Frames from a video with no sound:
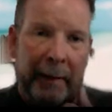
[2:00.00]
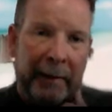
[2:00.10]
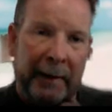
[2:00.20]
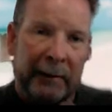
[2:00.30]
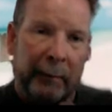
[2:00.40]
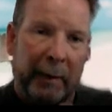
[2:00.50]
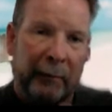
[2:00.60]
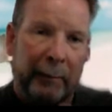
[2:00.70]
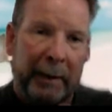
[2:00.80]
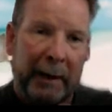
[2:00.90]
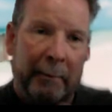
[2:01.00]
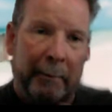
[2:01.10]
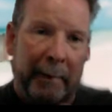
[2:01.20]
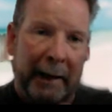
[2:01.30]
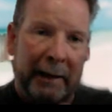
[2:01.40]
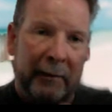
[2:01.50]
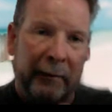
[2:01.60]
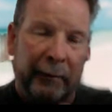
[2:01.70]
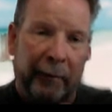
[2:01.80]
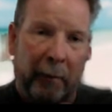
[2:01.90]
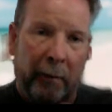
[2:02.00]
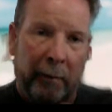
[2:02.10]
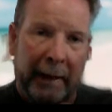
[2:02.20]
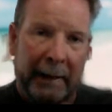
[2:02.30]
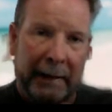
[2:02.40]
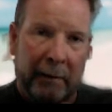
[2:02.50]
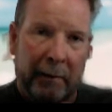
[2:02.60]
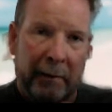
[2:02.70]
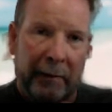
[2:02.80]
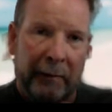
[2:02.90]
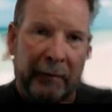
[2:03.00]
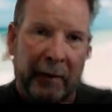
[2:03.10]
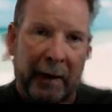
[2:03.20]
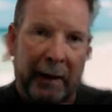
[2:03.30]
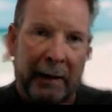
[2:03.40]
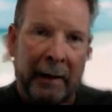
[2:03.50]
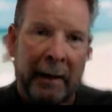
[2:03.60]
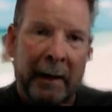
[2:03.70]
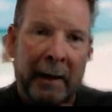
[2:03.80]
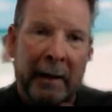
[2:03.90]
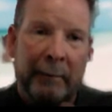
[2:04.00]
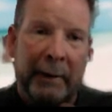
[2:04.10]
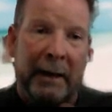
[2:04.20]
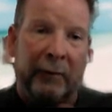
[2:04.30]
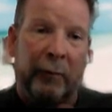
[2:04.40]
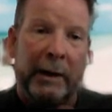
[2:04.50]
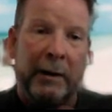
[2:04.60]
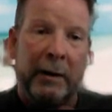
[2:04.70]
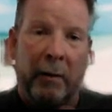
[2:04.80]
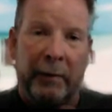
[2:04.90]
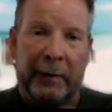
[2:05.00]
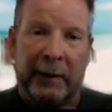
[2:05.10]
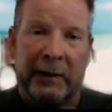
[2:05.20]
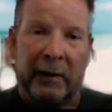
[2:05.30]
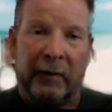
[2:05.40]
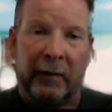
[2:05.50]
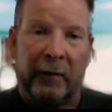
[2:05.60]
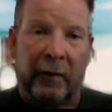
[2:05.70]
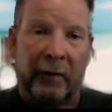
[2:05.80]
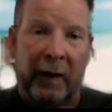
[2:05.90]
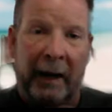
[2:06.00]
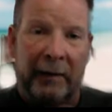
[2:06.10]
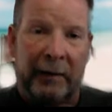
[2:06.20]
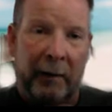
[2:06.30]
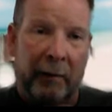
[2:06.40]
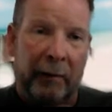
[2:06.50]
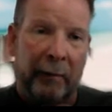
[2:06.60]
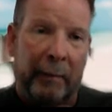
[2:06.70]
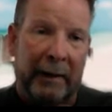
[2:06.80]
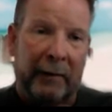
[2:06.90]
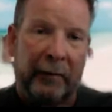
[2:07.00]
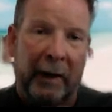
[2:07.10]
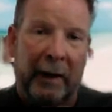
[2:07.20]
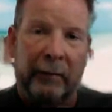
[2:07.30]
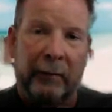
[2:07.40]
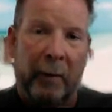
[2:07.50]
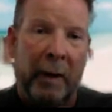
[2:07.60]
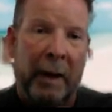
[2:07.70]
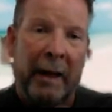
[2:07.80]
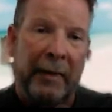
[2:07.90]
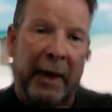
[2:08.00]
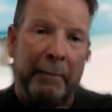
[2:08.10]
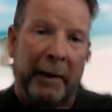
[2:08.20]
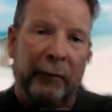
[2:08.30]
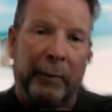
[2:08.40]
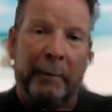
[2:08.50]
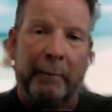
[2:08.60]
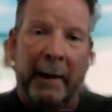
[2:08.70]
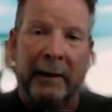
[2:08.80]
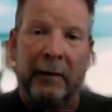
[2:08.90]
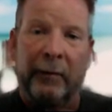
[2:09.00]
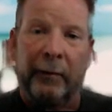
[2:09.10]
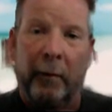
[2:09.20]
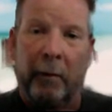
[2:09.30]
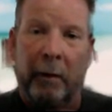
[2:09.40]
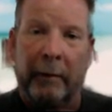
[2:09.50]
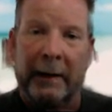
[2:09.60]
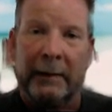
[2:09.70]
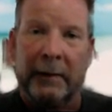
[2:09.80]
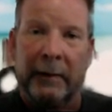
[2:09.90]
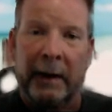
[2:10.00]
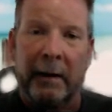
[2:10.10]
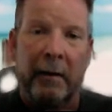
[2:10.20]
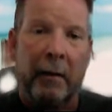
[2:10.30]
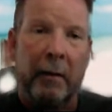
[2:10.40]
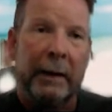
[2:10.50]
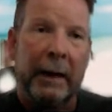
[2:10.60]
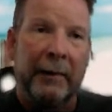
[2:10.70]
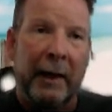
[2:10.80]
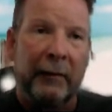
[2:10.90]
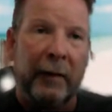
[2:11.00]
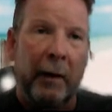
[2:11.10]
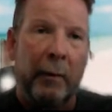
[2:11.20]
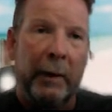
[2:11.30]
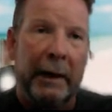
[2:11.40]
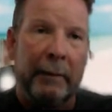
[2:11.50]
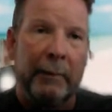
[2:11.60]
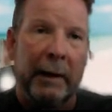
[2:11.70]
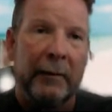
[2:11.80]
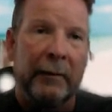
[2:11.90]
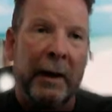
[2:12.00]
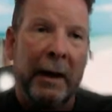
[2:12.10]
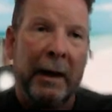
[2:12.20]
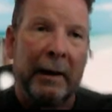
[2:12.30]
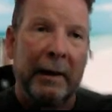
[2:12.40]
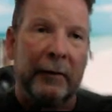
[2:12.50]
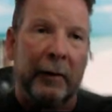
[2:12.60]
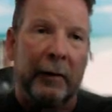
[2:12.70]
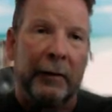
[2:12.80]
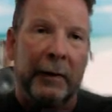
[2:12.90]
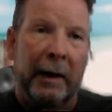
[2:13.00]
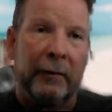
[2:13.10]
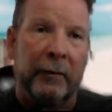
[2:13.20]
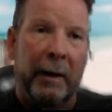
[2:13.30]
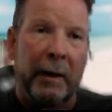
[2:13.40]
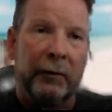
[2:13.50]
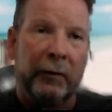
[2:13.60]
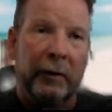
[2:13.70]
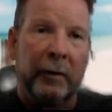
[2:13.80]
this must be minus 4 right here on this side because we know that the distance is 8 here. It's minus 8. So that must be minus 4 right to there. Okay, that's what M is. Let's look at the next question.